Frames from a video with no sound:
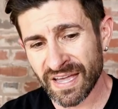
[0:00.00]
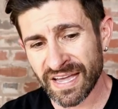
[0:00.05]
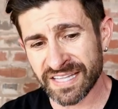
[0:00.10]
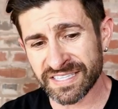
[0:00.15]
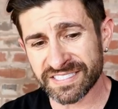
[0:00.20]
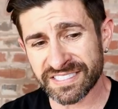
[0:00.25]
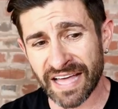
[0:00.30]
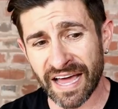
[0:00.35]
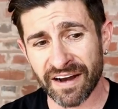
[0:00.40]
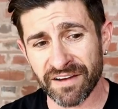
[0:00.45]

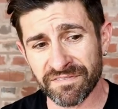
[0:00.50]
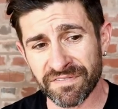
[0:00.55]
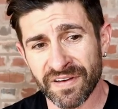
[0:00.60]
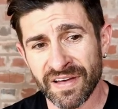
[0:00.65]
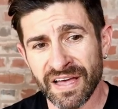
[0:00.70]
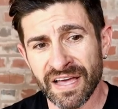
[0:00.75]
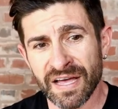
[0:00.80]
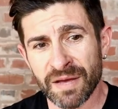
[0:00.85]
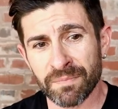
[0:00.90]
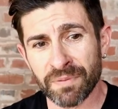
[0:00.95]
instead of
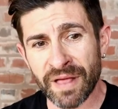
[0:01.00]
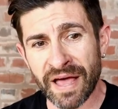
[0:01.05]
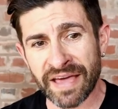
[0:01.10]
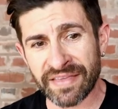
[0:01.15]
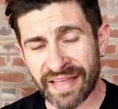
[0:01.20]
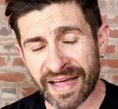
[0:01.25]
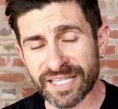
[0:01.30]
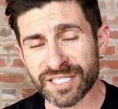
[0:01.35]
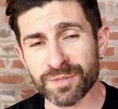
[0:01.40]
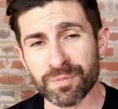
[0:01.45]

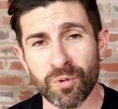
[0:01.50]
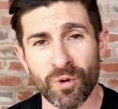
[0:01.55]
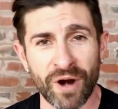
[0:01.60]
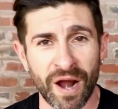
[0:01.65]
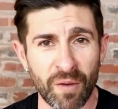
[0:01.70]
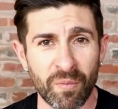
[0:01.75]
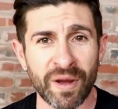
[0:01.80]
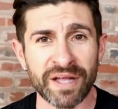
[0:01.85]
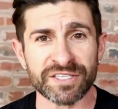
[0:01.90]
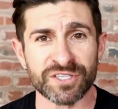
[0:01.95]
playing that sport,
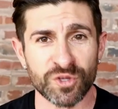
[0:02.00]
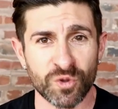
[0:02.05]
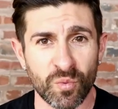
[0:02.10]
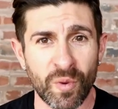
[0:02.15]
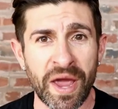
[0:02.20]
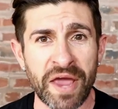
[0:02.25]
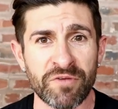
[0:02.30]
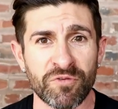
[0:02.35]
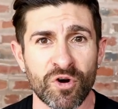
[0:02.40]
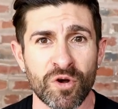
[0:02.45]
I went to the
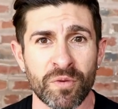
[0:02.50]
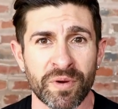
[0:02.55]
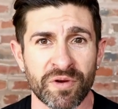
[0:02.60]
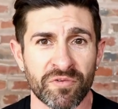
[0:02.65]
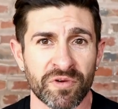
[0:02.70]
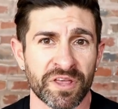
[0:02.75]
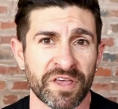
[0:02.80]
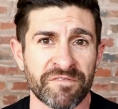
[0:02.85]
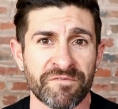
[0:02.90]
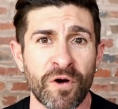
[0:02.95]
weight room and
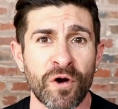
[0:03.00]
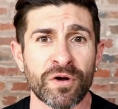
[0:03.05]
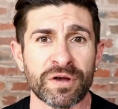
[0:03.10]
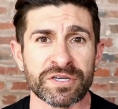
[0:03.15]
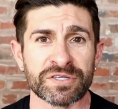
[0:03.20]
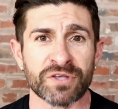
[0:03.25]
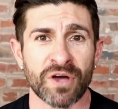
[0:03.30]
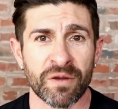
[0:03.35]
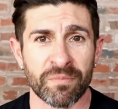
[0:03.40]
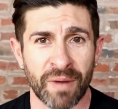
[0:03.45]
really
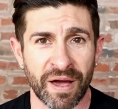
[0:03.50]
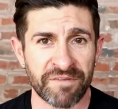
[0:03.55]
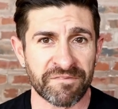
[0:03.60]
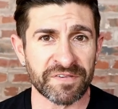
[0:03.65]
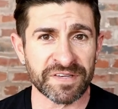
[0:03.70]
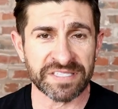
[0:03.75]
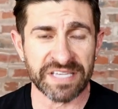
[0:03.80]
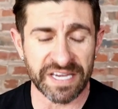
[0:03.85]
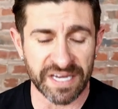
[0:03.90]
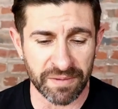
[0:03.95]
focused on my
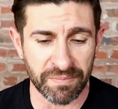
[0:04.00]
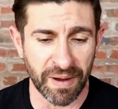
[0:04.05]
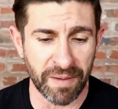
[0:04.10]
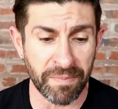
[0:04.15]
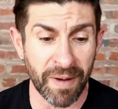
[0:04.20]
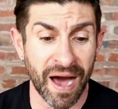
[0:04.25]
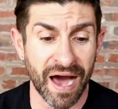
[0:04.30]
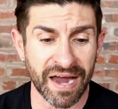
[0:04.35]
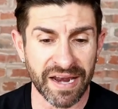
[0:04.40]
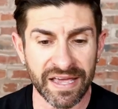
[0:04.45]
physique and my
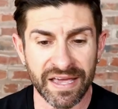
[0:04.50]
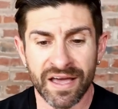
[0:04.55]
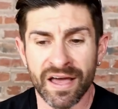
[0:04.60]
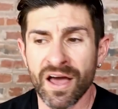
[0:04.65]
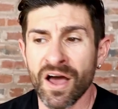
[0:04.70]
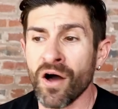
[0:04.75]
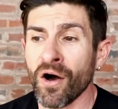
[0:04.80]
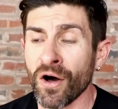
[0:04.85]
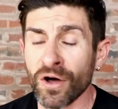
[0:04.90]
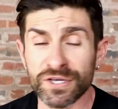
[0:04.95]
body.
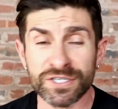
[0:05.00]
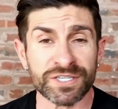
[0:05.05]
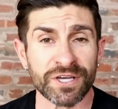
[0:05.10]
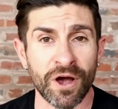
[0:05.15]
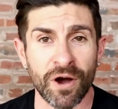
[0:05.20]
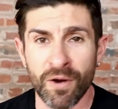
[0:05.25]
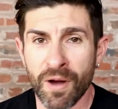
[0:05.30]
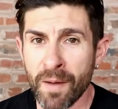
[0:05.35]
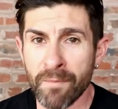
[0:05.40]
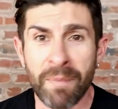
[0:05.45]

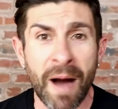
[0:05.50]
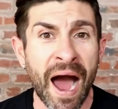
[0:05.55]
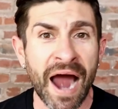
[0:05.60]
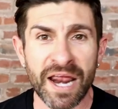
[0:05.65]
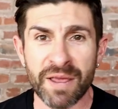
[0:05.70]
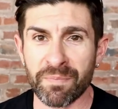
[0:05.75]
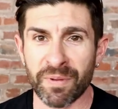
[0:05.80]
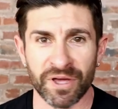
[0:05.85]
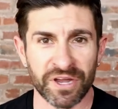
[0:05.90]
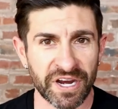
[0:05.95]
Also,
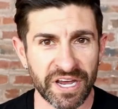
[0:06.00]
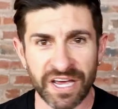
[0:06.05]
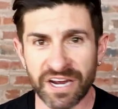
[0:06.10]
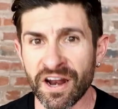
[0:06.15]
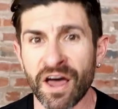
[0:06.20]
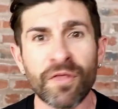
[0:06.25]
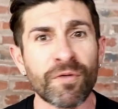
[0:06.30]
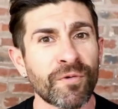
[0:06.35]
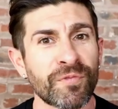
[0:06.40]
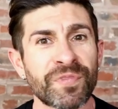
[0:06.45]
bodybuilding,
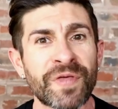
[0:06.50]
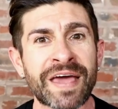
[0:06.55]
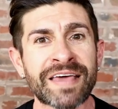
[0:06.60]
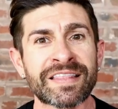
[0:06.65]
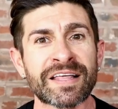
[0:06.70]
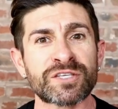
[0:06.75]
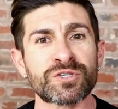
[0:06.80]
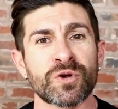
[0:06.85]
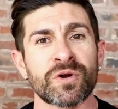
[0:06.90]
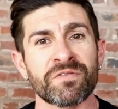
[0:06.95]
another thing
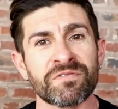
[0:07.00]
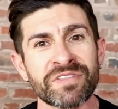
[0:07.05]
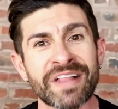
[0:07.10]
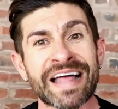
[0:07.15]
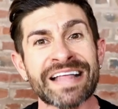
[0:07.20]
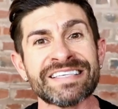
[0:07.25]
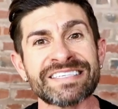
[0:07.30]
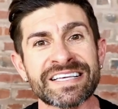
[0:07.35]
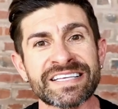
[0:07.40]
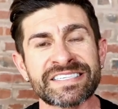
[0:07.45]
that sort of
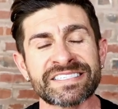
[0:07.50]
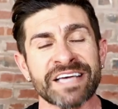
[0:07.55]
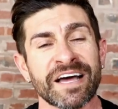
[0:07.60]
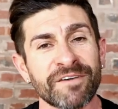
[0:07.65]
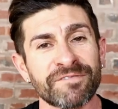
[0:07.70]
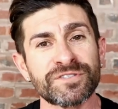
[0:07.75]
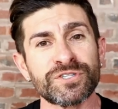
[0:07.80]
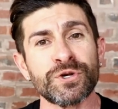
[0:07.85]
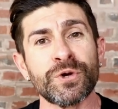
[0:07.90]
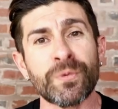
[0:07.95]
lends
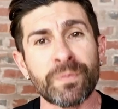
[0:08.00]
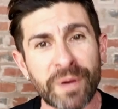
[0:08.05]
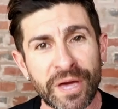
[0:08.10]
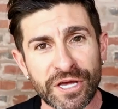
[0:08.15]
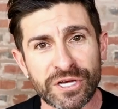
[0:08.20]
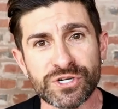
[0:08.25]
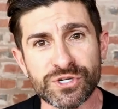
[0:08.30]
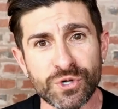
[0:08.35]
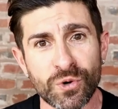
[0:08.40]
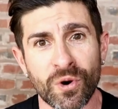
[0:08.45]
itself to
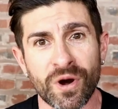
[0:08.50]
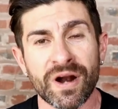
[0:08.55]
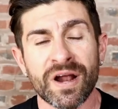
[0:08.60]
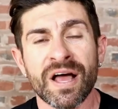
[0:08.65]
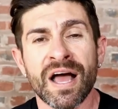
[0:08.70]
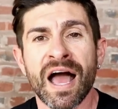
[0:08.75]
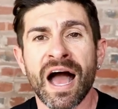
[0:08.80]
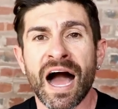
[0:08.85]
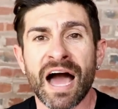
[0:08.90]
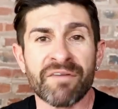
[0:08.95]
being short.
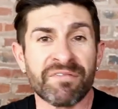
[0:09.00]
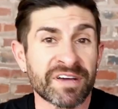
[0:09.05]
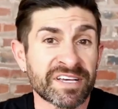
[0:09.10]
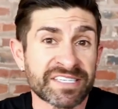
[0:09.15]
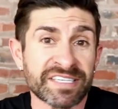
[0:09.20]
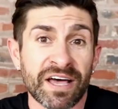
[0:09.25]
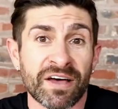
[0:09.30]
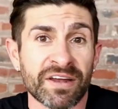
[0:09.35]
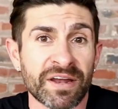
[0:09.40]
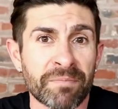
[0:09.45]
I've
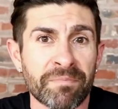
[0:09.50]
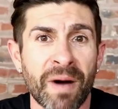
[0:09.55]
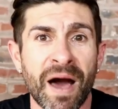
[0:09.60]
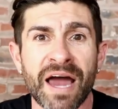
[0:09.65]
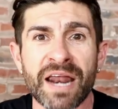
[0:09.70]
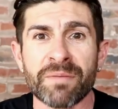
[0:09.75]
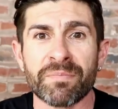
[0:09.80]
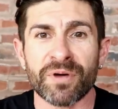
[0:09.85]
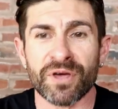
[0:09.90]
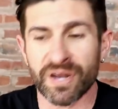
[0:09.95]
excelled at
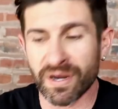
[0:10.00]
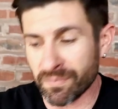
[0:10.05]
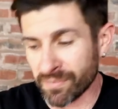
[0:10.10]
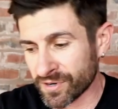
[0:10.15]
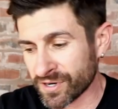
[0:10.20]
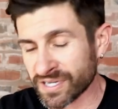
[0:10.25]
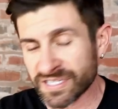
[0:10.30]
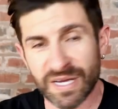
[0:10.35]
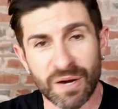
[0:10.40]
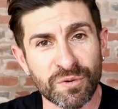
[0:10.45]
bodybuilding
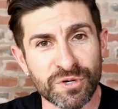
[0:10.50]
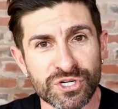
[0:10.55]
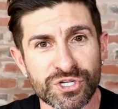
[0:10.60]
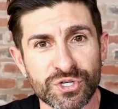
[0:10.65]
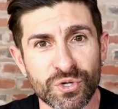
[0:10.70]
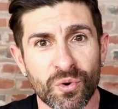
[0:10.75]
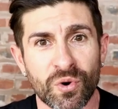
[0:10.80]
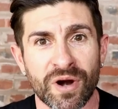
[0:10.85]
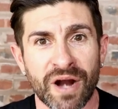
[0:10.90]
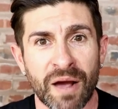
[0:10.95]
because I was
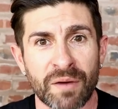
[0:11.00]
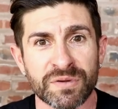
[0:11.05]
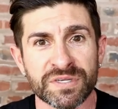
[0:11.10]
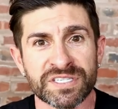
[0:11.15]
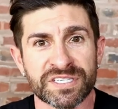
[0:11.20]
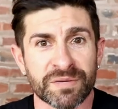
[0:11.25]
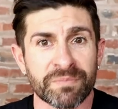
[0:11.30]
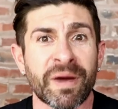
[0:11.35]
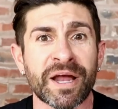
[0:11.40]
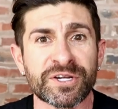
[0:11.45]
short. I
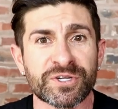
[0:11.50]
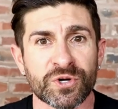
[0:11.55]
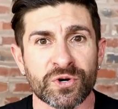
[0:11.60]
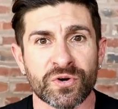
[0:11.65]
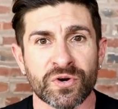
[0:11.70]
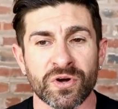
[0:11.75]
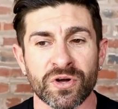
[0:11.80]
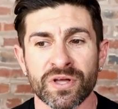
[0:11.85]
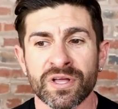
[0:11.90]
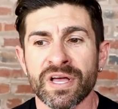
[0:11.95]
was
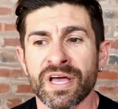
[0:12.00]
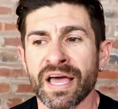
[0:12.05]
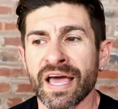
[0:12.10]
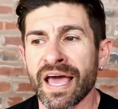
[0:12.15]
symmetrical.